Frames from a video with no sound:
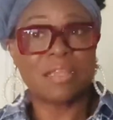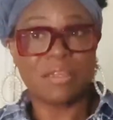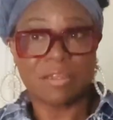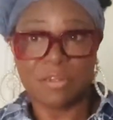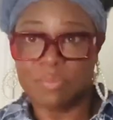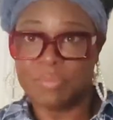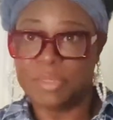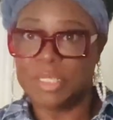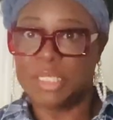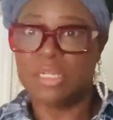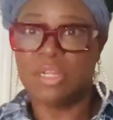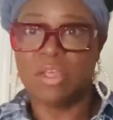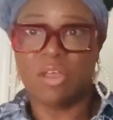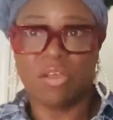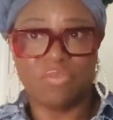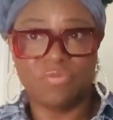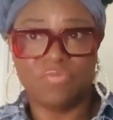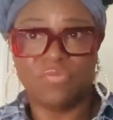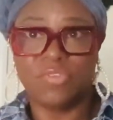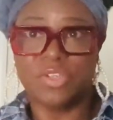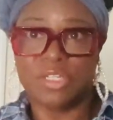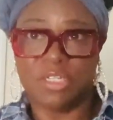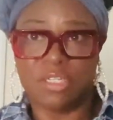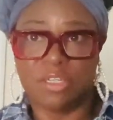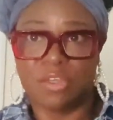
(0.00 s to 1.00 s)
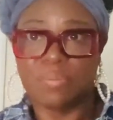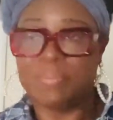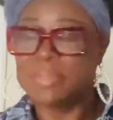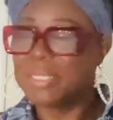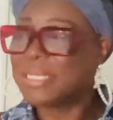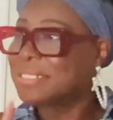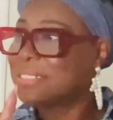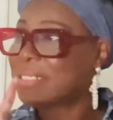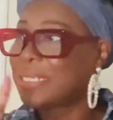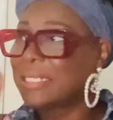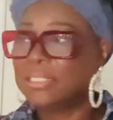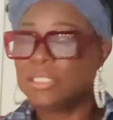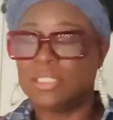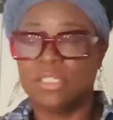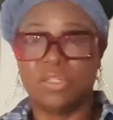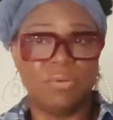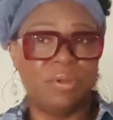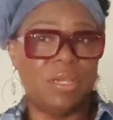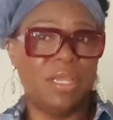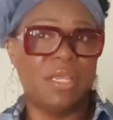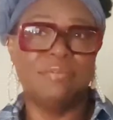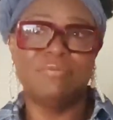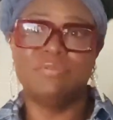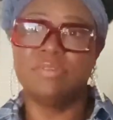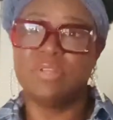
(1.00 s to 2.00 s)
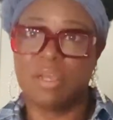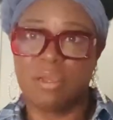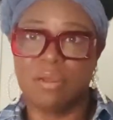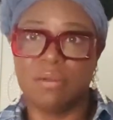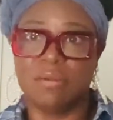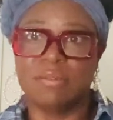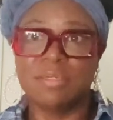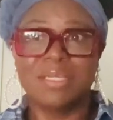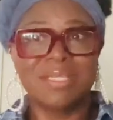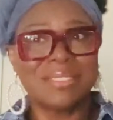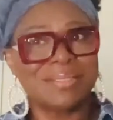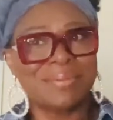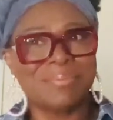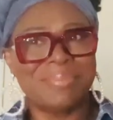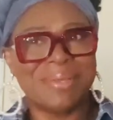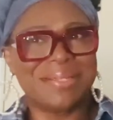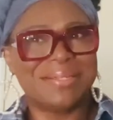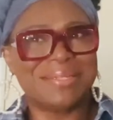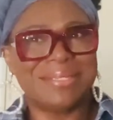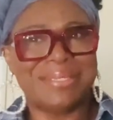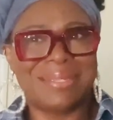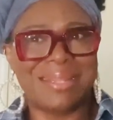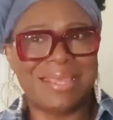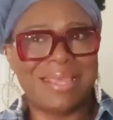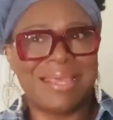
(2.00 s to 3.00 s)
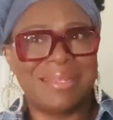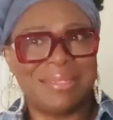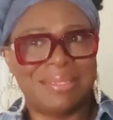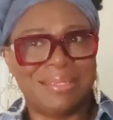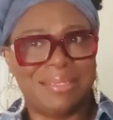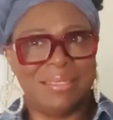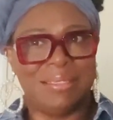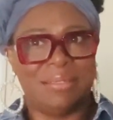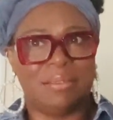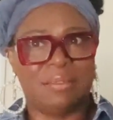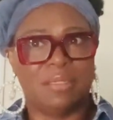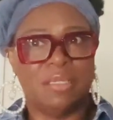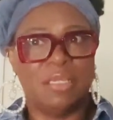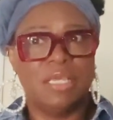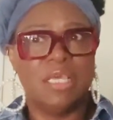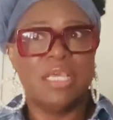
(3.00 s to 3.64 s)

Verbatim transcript: going to be a long video because I don't have long because I'm about to get out of here.